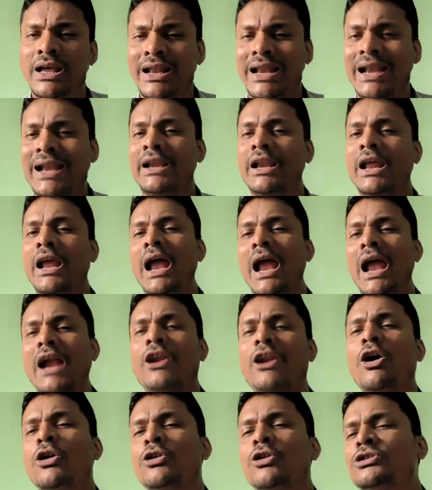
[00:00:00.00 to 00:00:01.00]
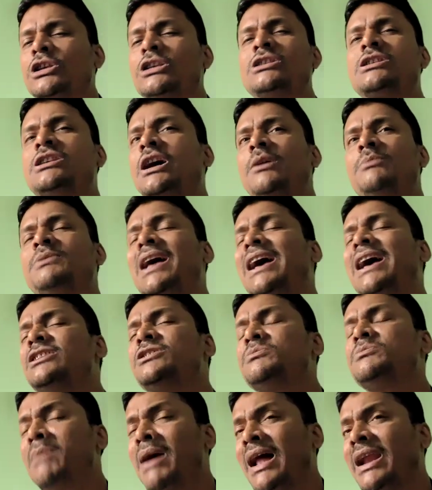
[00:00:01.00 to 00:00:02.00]
right? And also served as
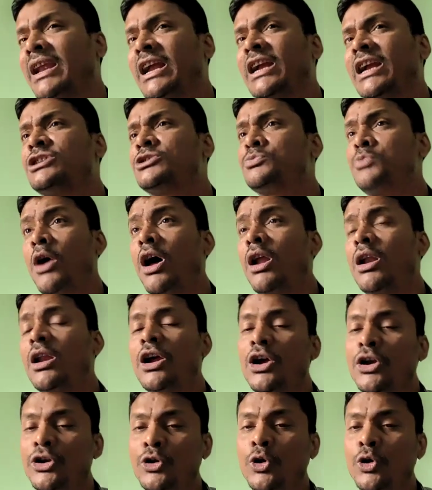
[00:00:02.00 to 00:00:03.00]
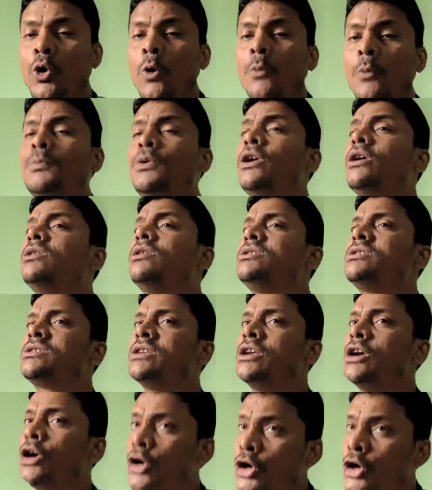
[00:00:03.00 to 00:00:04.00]
markets for European
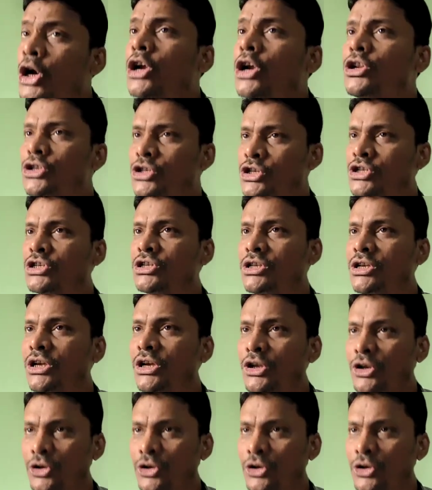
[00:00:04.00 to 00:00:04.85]
goods.